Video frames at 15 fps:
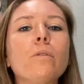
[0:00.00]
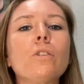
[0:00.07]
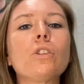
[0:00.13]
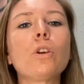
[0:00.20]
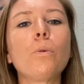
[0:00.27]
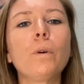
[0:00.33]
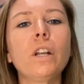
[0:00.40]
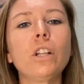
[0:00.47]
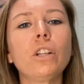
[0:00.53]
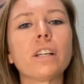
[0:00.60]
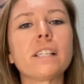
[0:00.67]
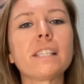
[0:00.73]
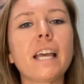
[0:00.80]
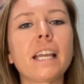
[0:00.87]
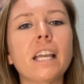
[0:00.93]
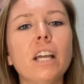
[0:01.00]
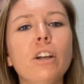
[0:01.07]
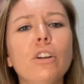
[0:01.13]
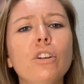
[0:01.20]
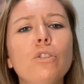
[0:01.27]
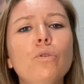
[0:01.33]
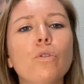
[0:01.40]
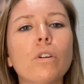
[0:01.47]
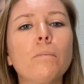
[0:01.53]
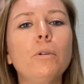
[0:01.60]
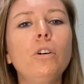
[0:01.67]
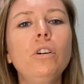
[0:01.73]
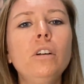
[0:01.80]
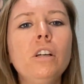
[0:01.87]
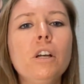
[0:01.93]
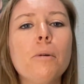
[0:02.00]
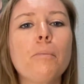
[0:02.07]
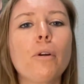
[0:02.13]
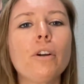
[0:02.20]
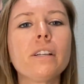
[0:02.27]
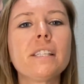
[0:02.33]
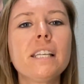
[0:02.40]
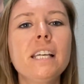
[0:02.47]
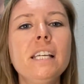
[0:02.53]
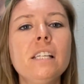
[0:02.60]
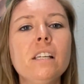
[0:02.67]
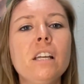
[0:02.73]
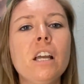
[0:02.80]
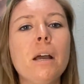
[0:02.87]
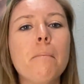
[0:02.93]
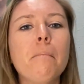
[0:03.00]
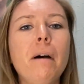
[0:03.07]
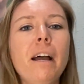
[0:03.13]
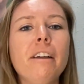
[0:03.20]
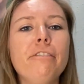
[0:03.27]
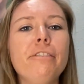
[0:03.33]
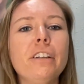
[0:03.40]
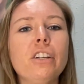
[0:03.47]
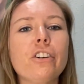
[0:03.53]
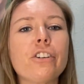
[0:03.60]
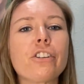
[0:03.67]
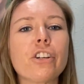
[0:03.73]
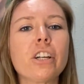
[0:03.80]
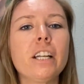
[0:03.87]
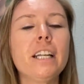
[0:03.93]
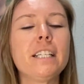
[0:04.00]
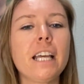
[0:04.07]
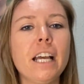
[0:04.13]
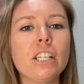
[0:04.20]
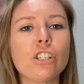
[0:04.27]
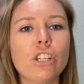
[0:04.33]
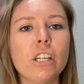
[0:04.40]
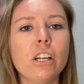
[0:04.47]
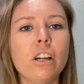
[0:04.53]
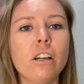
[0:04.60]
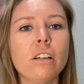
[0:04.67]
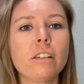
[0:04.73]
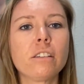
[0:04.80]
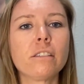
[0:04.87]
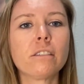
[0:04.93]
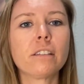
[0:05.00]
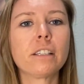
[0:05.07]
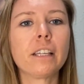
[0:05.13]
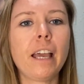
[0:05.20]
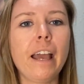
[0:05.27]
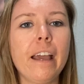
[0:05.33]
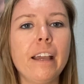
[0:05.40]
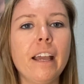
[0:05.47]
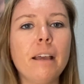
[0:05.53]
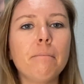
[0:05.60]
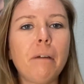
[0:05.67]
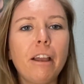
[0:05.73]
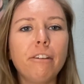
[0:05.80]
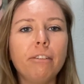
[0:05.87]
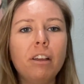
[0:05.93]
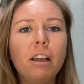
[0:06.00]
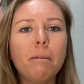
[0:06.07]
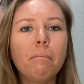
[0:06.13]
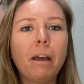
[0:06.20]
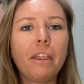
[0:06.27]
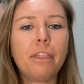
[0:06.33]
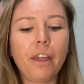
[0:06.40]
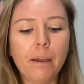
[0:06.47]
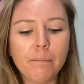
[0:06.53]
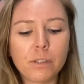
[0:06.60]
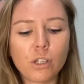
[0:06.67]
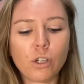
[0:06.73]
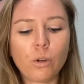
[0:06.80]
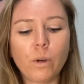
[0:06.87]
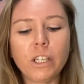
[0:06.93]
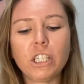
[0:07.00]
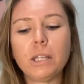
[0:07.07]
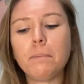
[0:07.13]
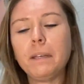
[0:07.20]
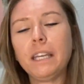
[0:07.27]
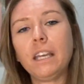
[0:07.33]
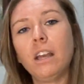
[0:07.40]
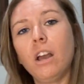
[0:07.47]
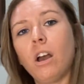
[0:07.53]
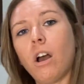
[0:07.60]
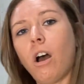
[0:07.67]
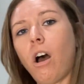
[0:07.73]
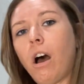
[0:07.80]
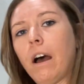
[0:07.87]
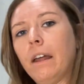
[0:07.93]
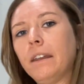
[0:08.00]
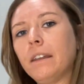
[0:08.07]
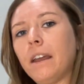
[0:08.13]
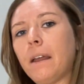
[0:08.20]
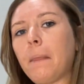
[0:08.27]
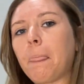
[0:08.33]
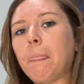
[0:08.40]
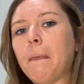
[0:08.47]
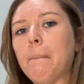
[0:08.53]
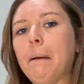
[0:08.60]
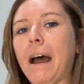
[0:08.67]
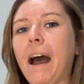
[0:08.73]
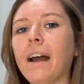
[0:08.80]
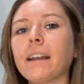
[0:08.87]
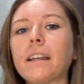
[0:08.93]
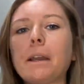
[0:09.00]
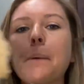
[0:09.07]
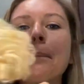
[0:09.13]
So when it looks like a normal person, my fingers are gonna touch here, okay? And my thumbs are going to be on the back.